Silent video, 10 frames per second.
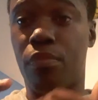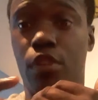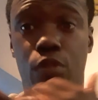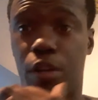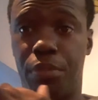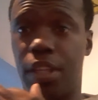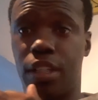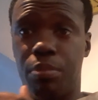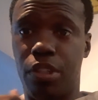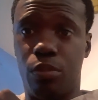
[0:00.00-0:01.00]
Rugby, that
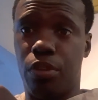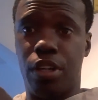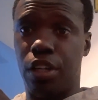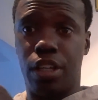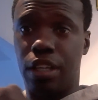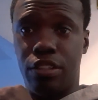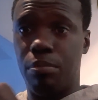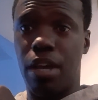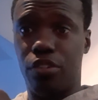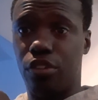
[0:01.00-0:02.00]
depends on whether or not you're going to get
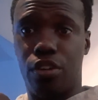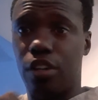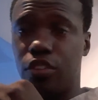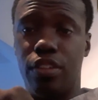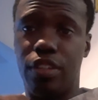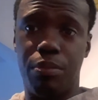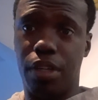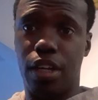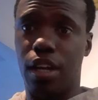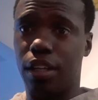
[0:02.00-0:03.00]
smashed or crushed, and same thing
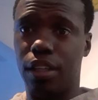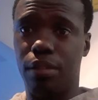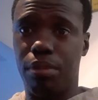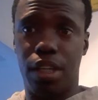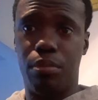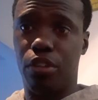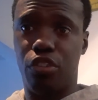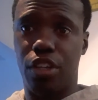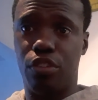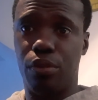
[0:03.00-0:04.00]
in hockey. Being able to
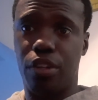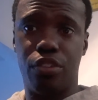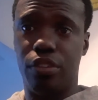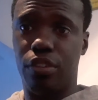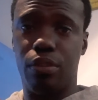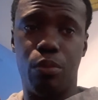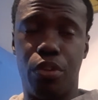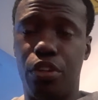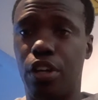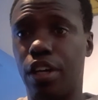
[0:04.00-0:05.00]
change directions,
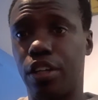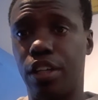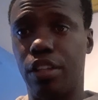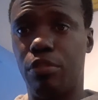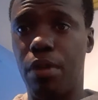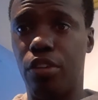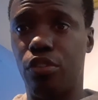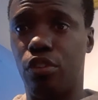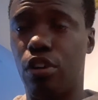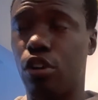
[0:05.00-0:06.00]
whether you're not going to get smashed
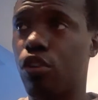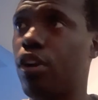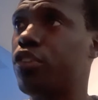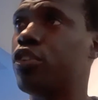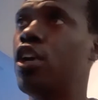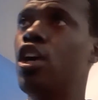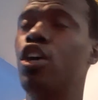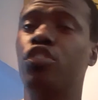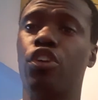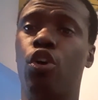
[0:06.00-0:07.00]
or crushed.
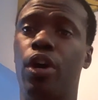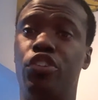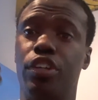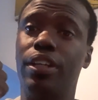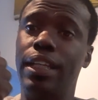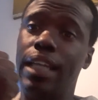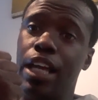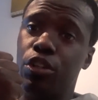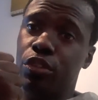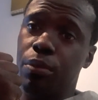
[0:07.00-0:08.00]
So agility
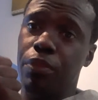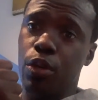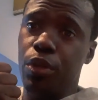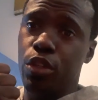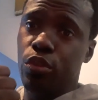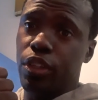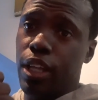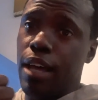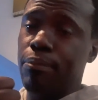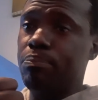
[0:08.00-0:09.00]
ladder is something we use a
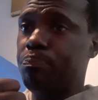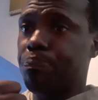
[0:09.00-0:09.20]
lot.